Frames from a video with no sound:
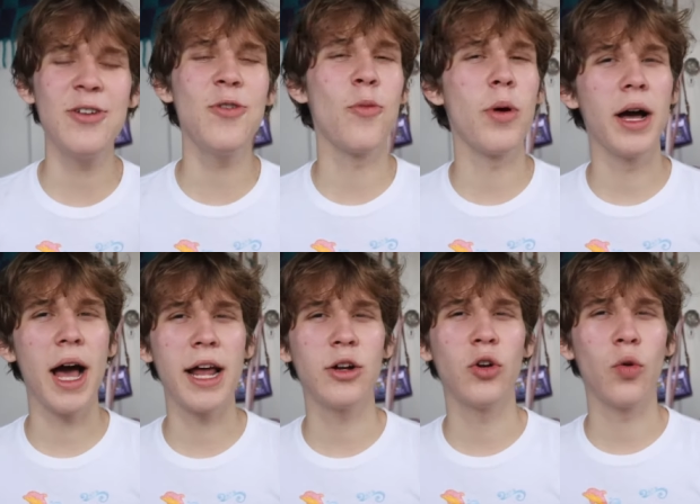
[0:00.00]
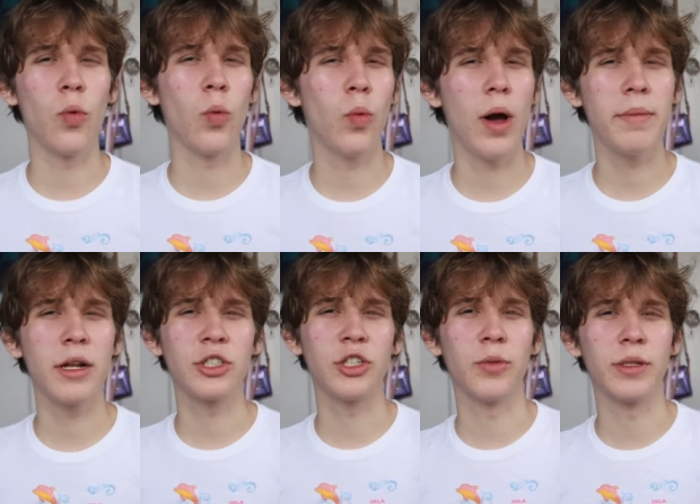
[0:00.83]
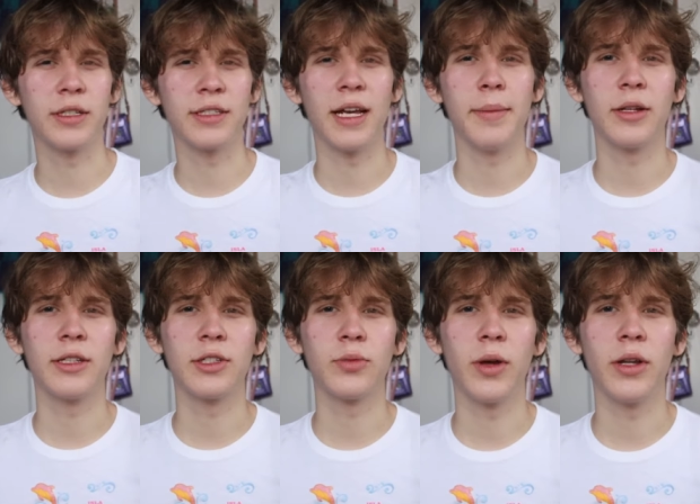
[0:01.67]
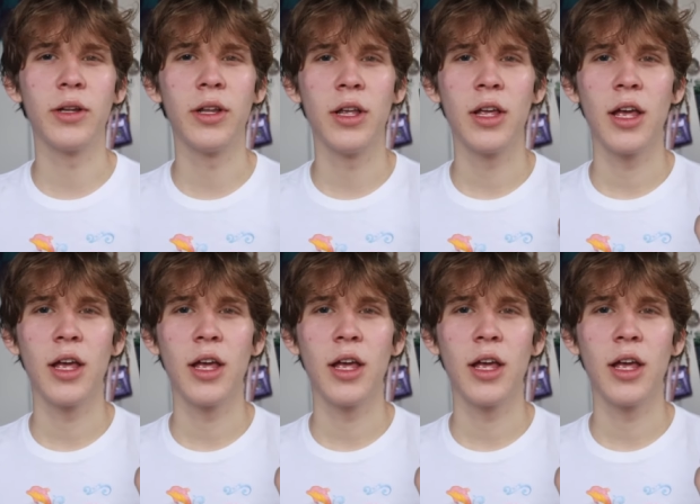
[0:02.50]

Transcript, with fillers: don't know what I don't know. I'm not sure what to say about this one.